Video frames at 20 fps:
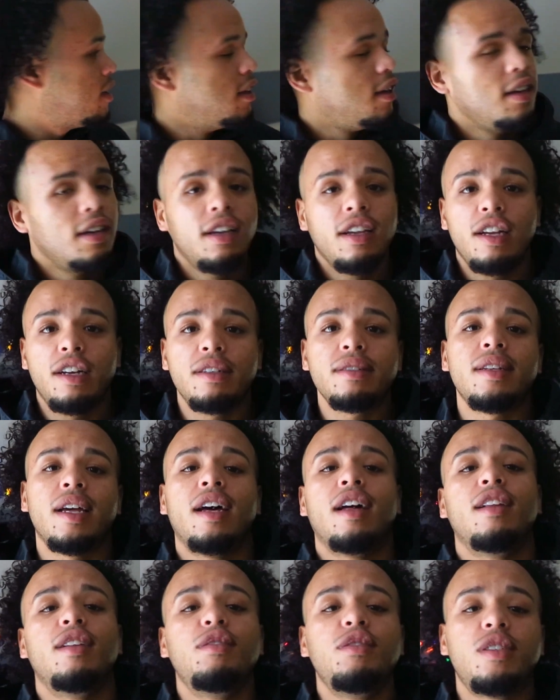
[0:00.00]
a, you know what I'm
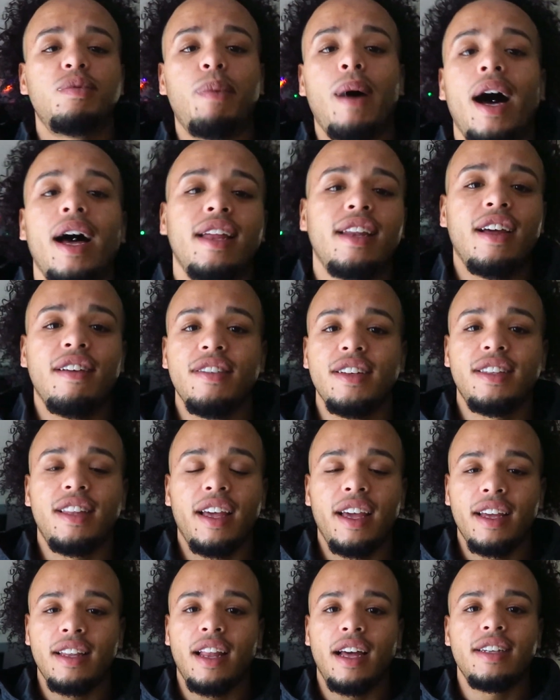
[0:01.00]
saying, a new spot and
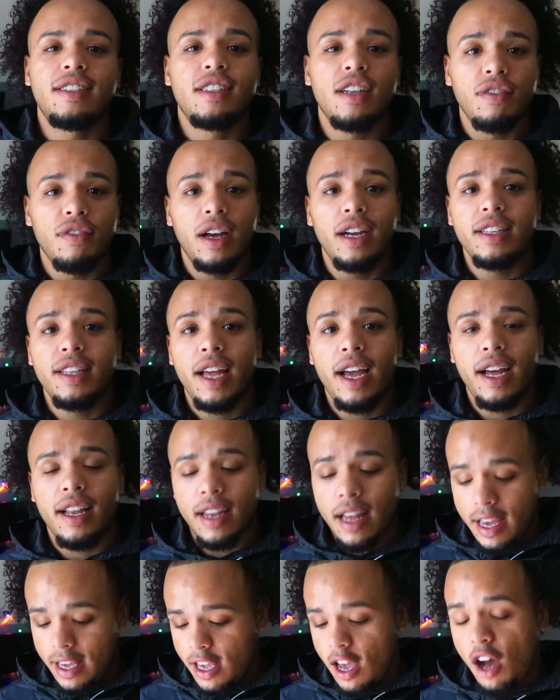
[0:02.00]
everything, like stuff like
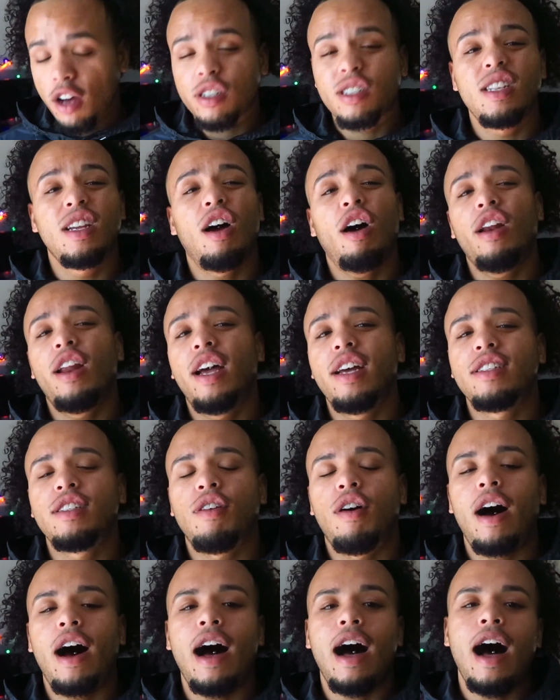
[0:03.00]
that. Like y'all see all that.
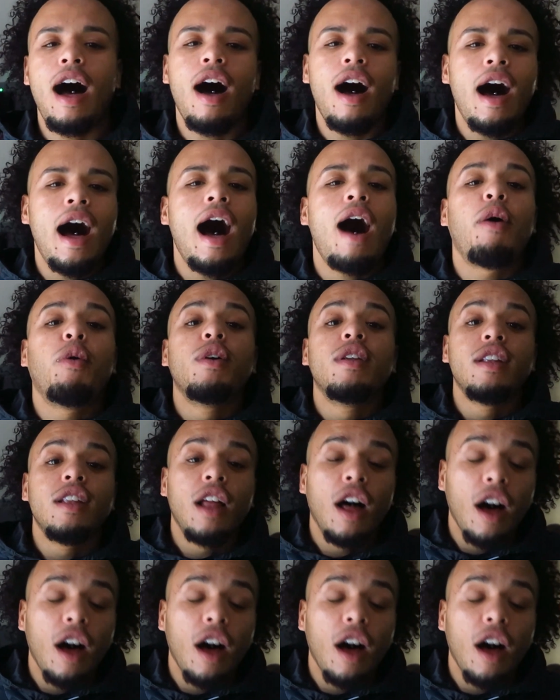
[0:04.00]
So I, I, I would